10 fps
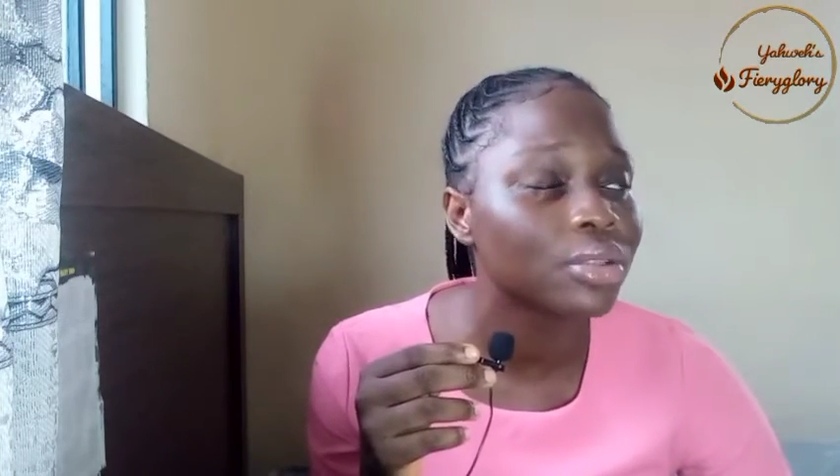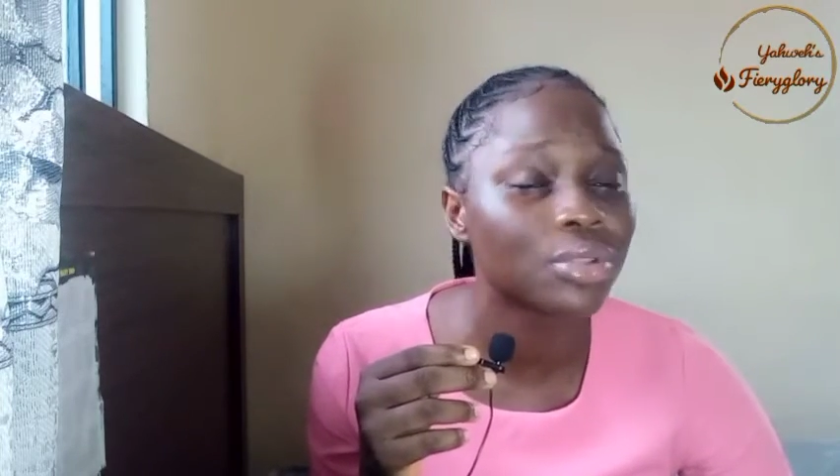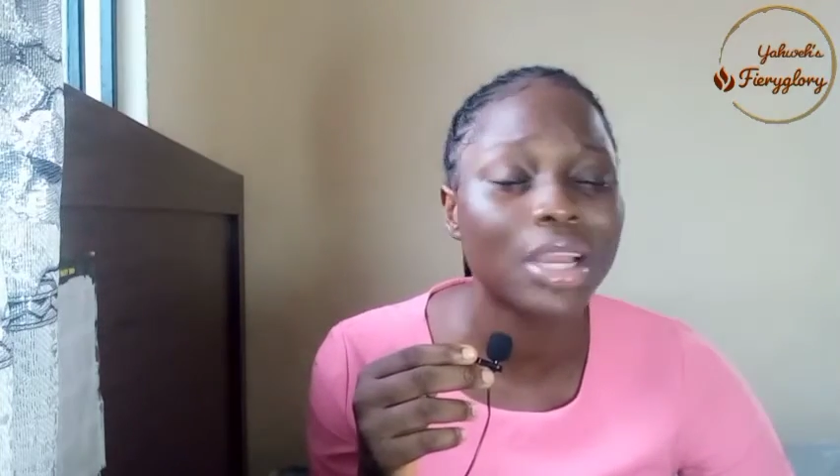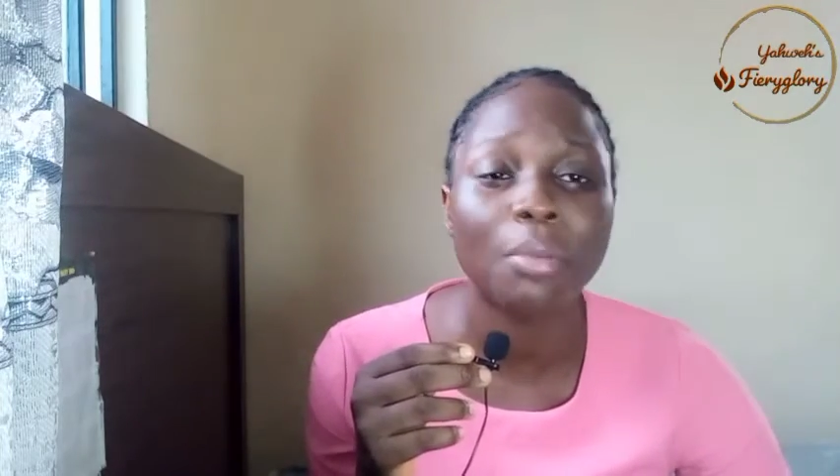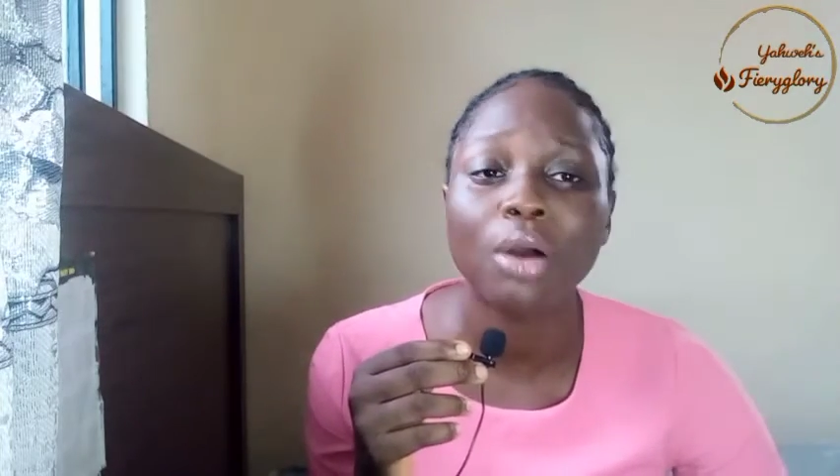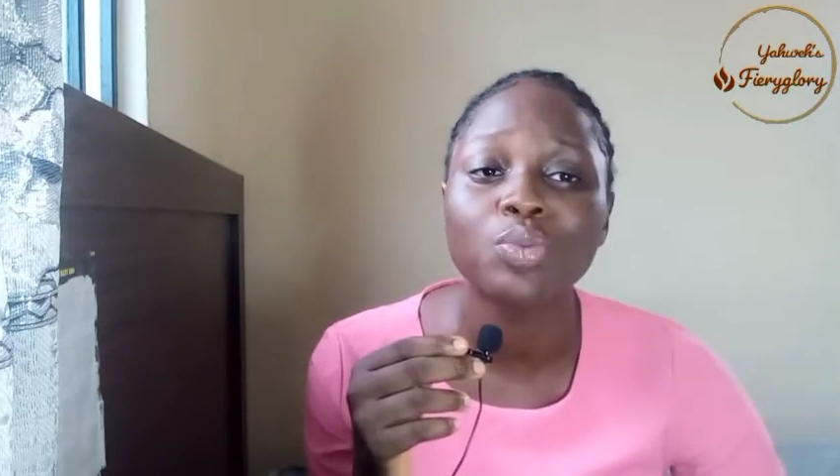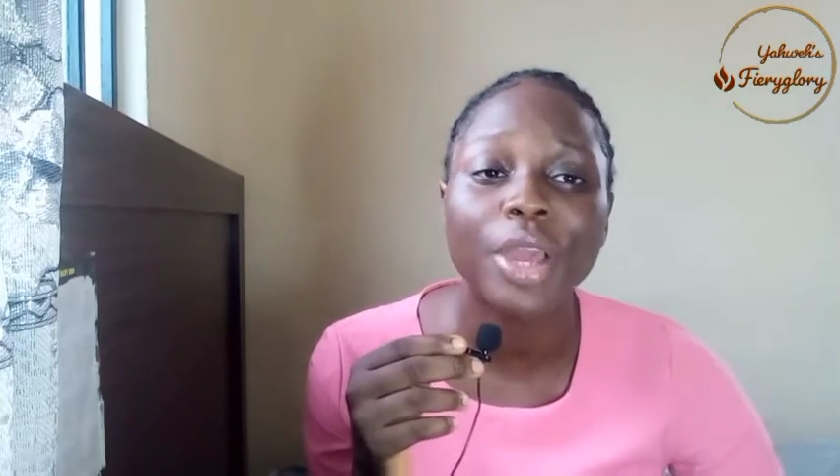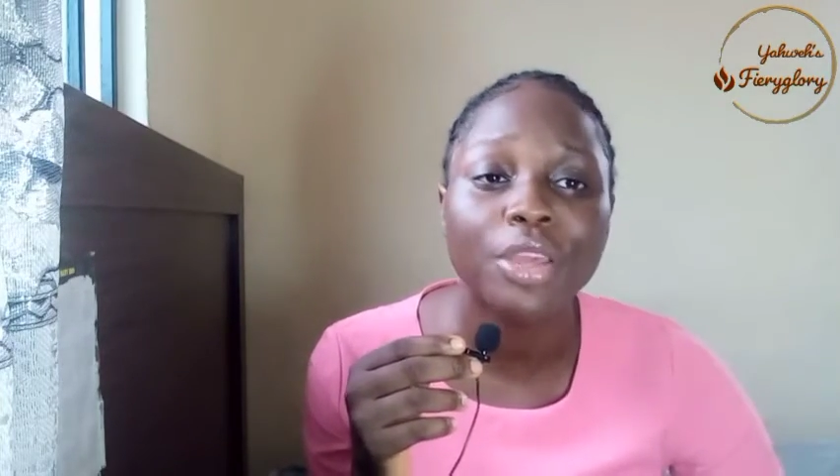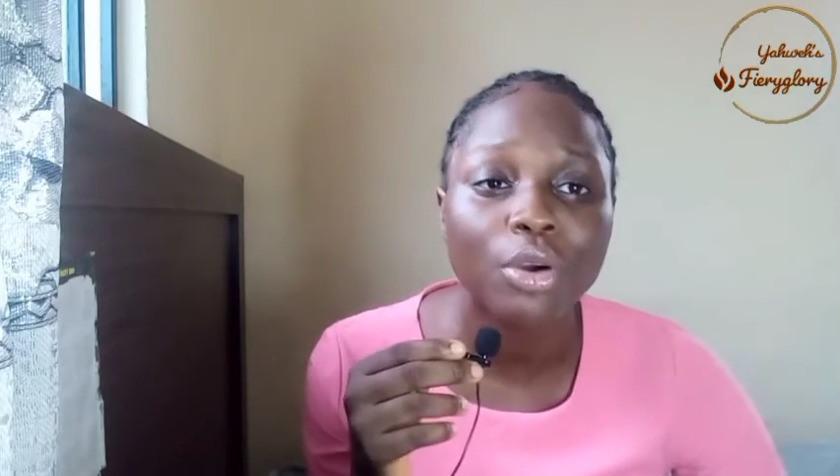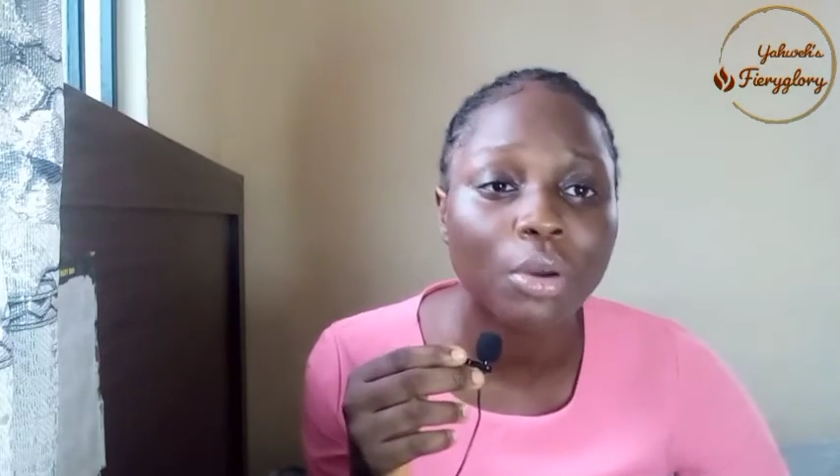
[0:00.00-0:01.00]
to think about
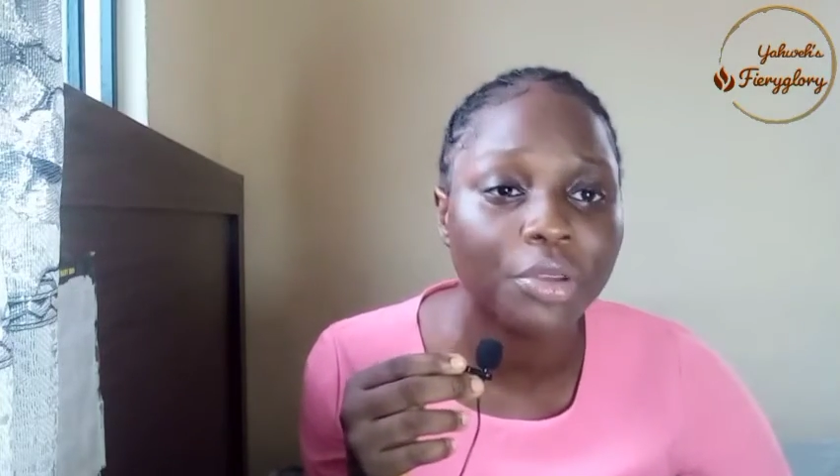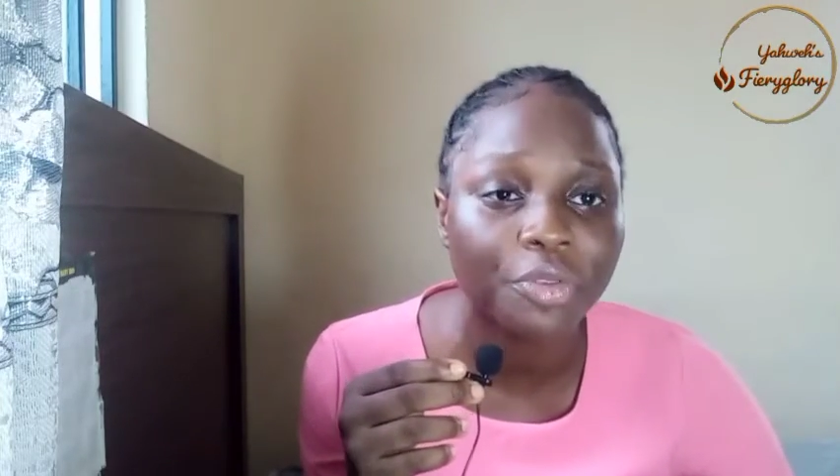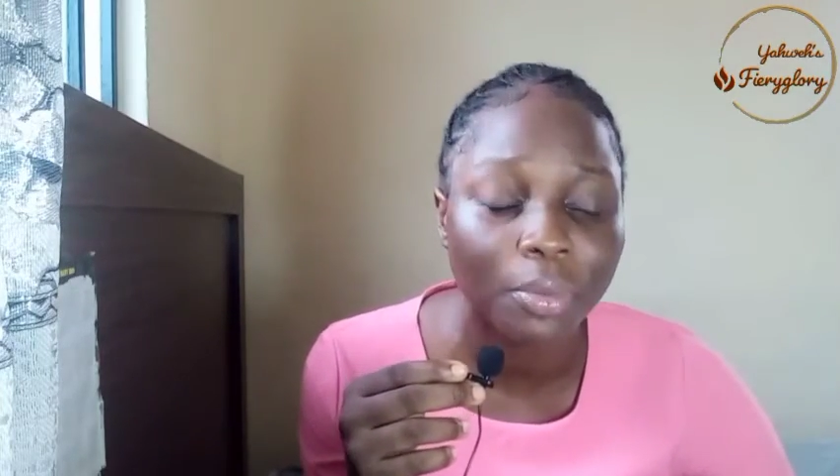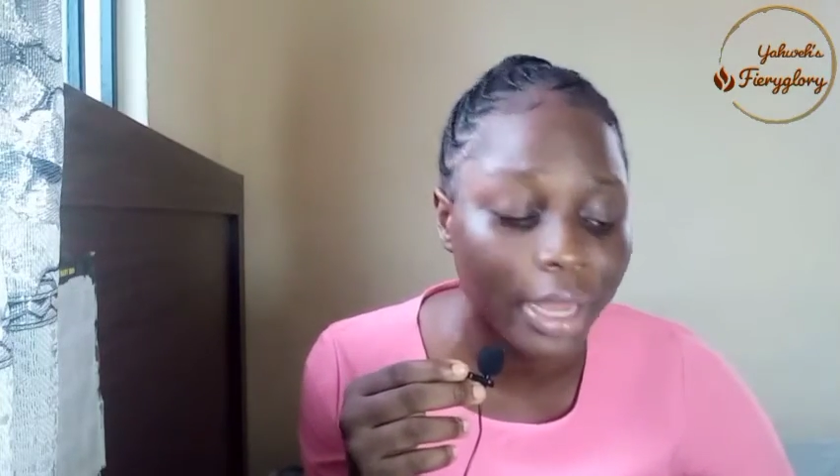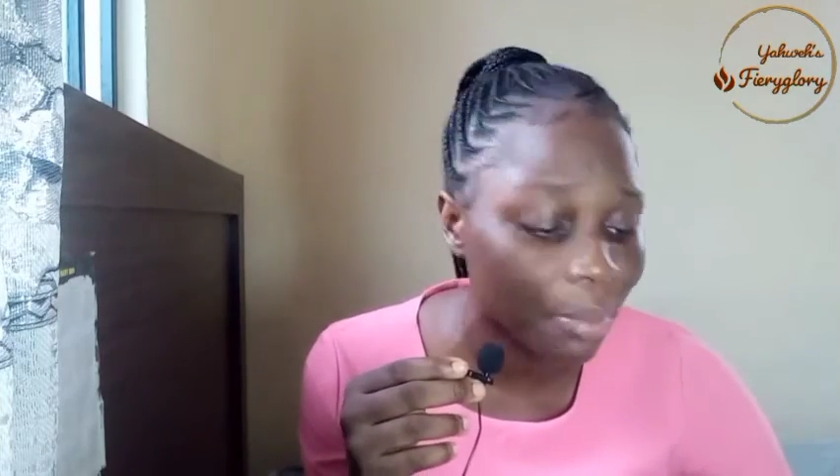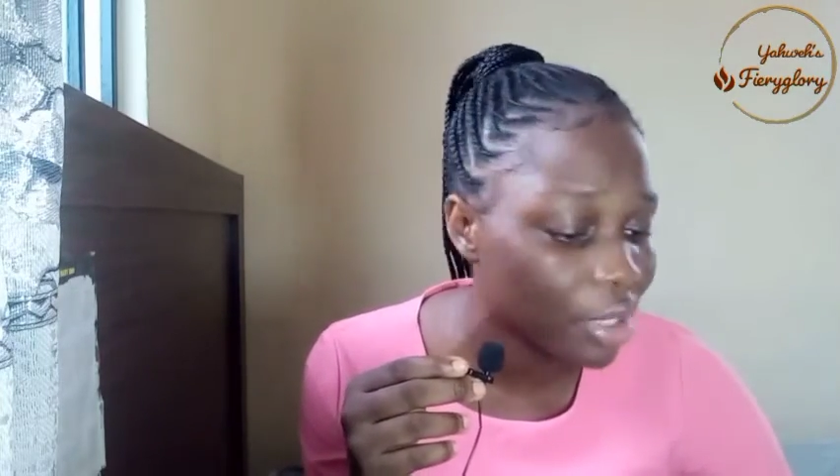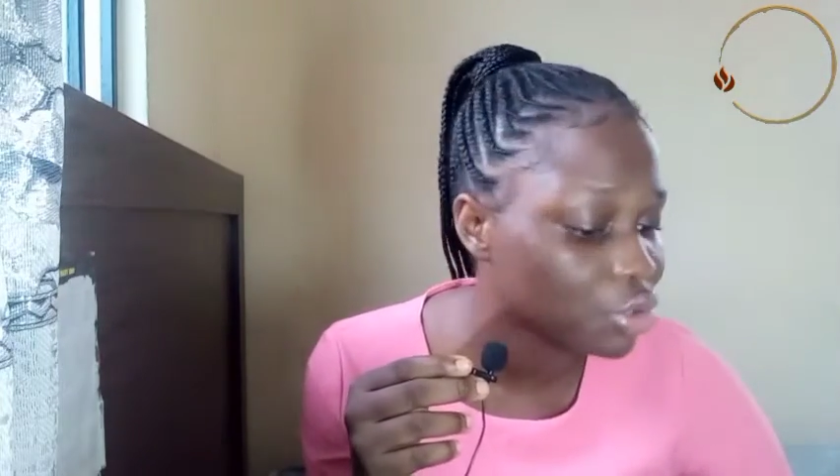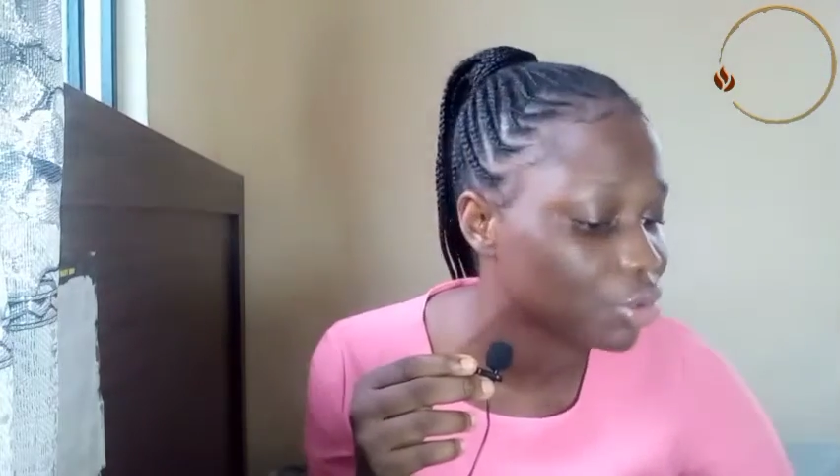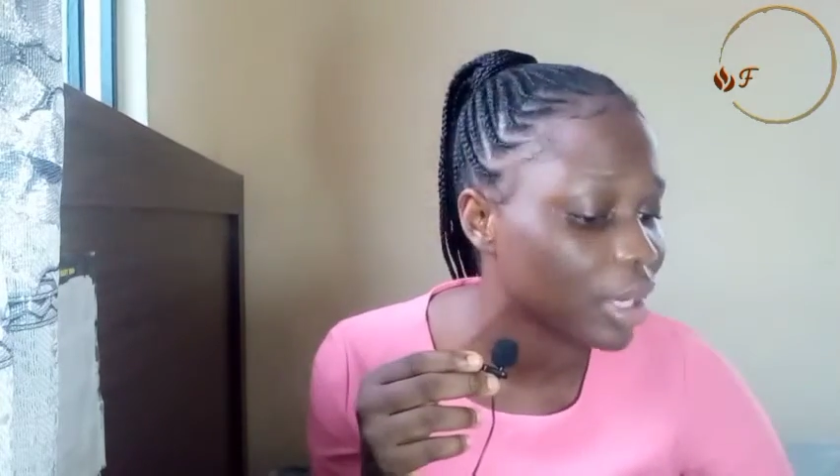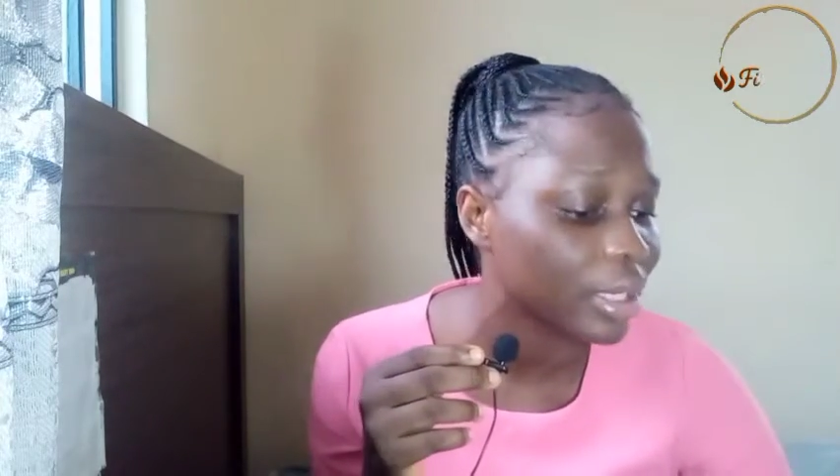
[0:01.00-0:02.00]
where you're coming from, like I
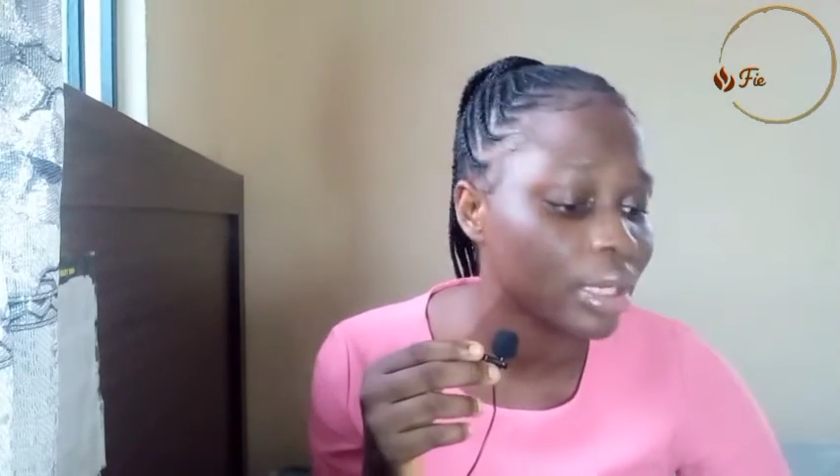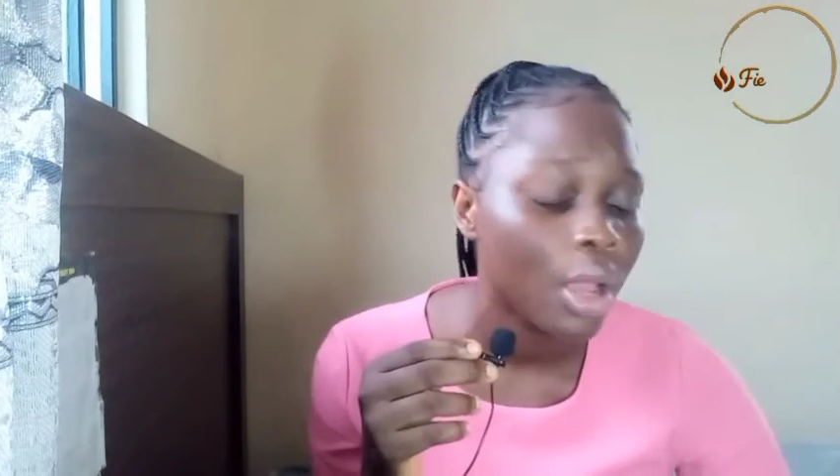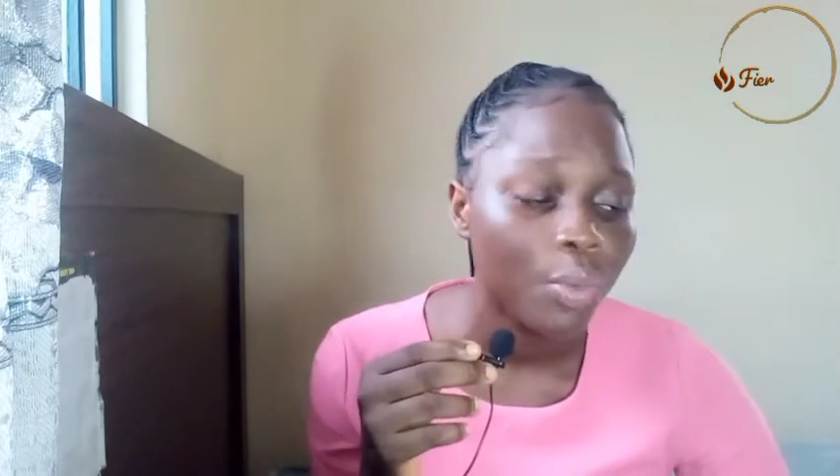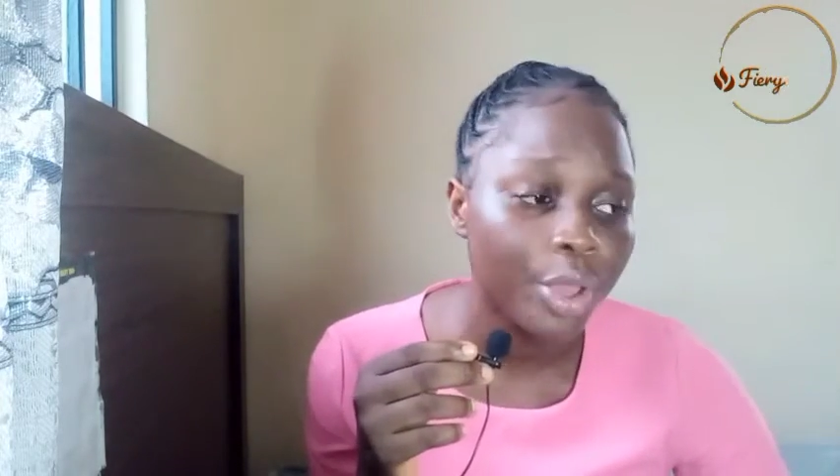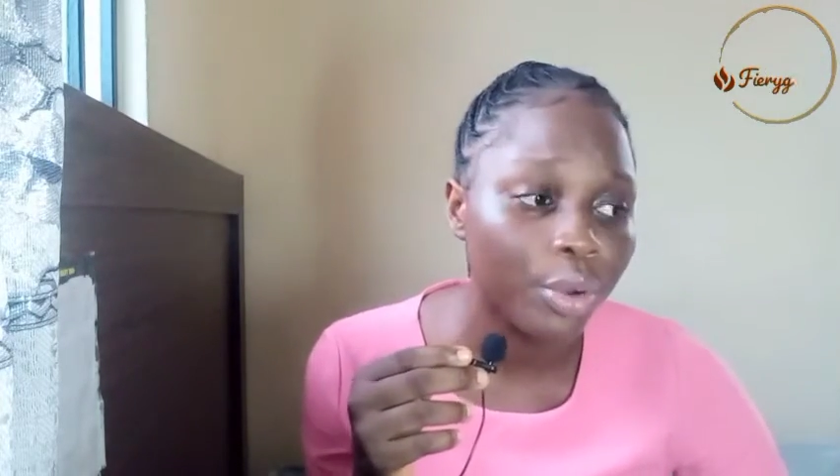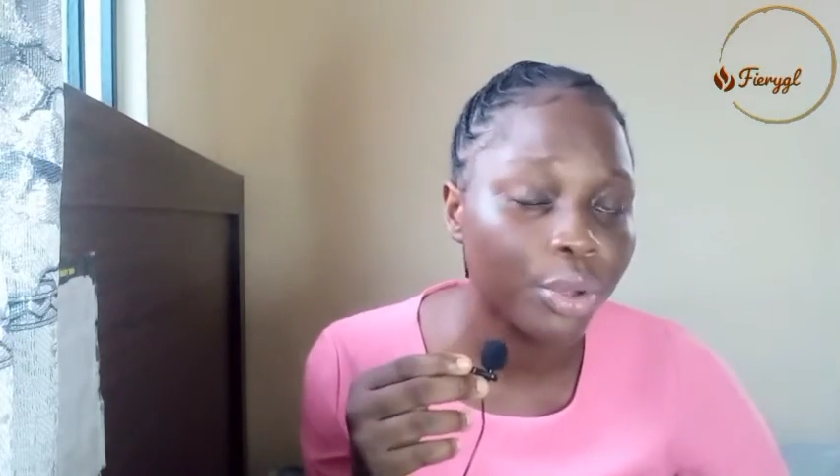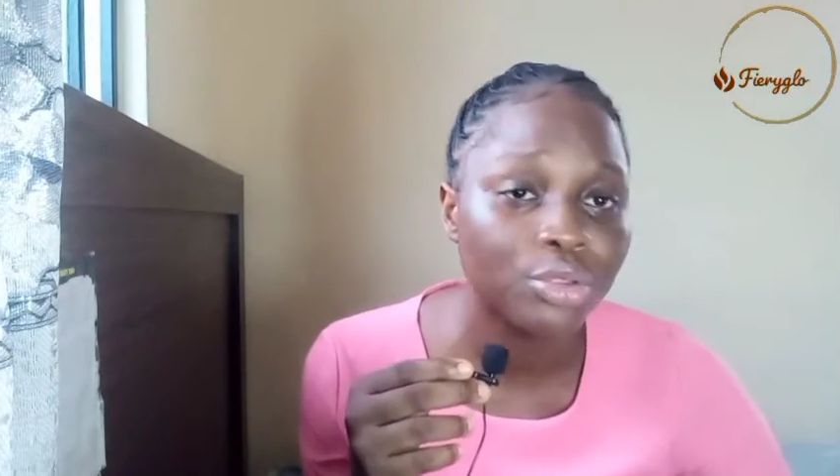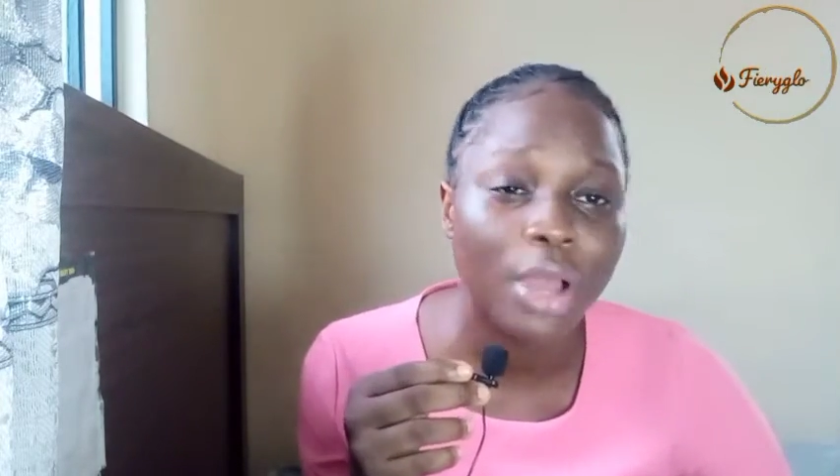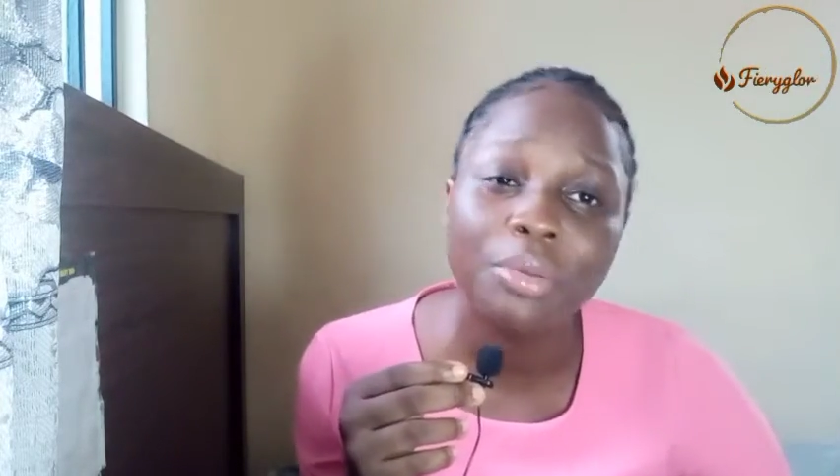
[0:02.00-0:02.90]
mentioned, and then where you're going to.